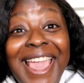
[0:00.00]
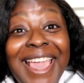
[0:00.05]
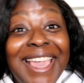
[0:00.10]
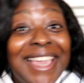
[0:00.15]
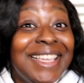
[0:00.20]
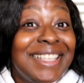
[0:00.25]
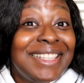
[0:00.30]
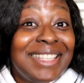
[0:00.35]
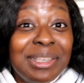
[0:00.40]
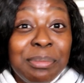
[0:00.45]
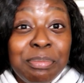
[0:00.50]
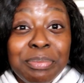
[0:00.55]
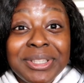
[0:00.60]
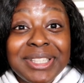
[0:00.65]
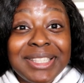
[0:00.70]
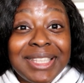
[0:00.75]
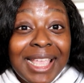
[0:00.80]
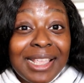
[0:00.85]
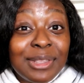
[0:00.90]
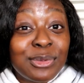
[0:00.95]
80
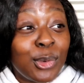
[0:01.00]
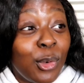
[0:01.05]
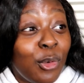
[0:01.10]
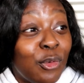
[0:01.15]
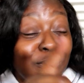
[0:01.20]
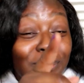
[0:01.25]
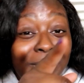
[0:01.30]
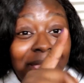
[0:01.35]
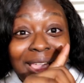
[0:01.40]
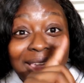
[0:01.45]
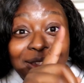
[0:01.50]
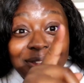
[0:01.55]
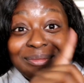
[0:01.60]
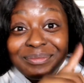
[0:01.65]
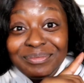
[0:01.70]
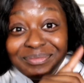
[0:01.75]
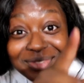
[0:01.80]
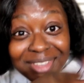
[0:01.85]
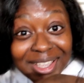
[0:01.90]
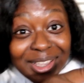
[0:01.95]
percent of my
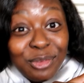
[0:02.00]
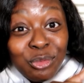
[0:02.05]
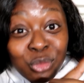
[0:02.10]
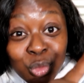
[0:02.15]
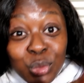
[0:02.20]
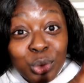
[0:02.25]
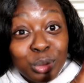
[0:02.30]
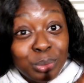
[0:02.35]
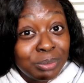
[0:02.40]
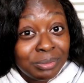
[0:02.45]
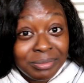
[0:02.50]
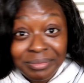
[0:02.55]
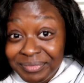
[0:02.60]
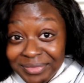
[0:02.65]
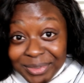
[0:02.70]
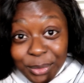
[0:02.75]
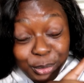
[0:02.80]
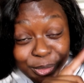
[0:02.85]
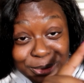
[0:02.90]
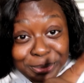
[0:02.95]
room
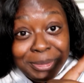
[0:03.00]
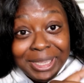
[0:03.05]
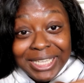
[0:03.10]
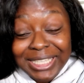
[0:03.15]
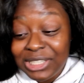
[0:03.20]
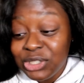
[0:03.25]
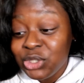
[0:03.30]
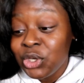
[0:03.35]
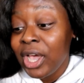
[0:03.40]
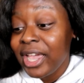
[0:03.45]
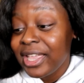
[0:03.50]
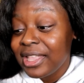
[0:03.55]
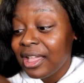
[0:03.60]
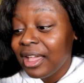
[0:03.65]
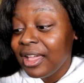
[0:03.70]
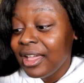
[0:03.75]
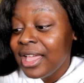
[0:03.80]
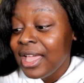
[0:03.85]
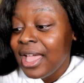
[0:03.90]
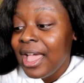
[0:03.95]
was made in
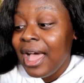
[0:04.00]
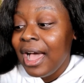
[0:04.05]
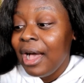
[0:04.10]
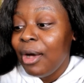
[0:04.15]
china